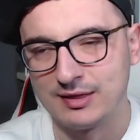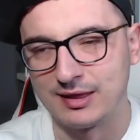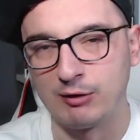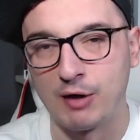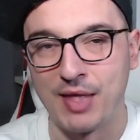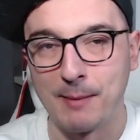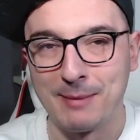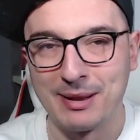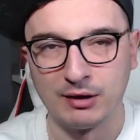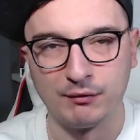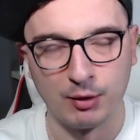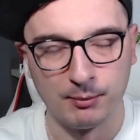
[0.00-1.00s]
There aren't that
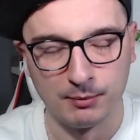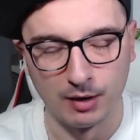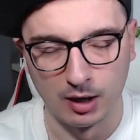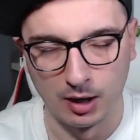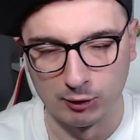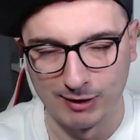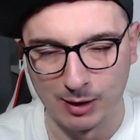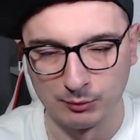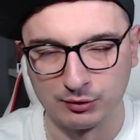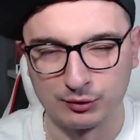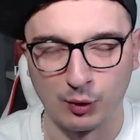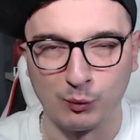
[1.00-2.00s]
many of them
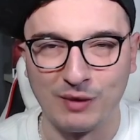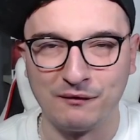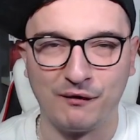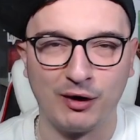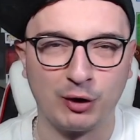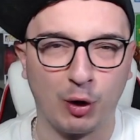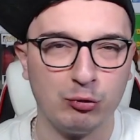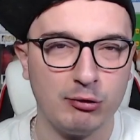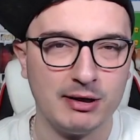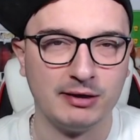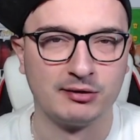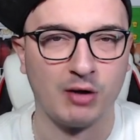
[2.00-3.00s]
around. Sort of when Funko
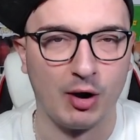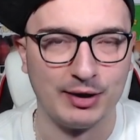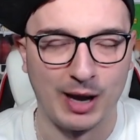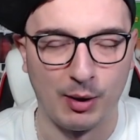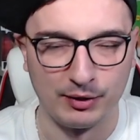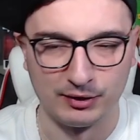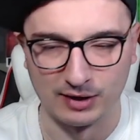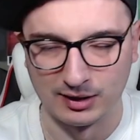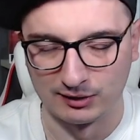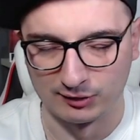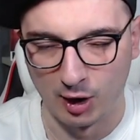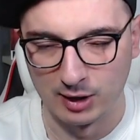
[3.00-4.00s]
really started out in
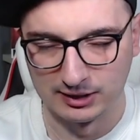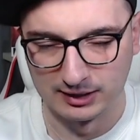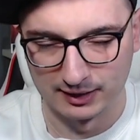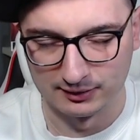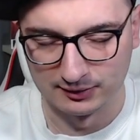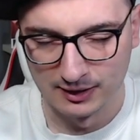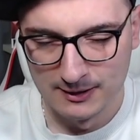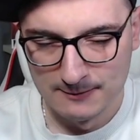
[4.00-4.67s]
its early days,